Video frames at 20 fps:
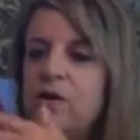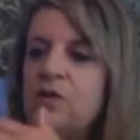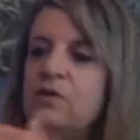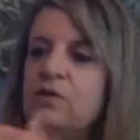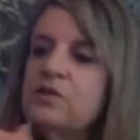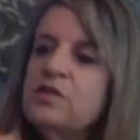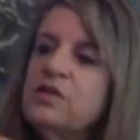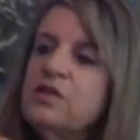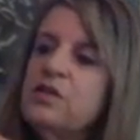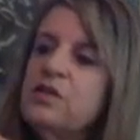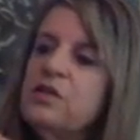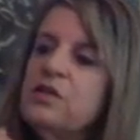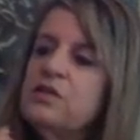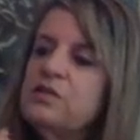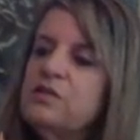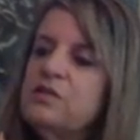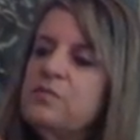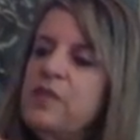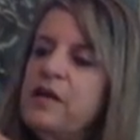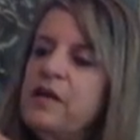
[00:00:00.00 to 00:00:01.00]
holder
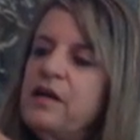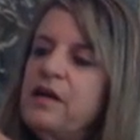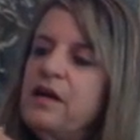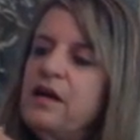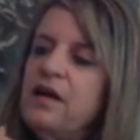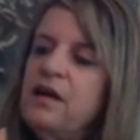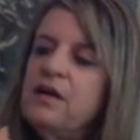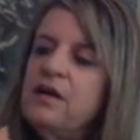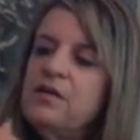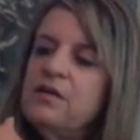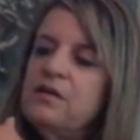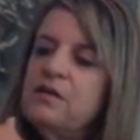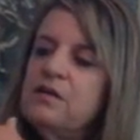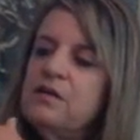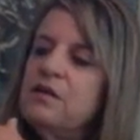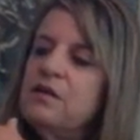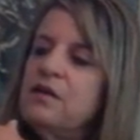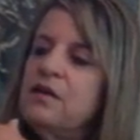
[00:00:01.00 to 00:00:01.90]
to my card.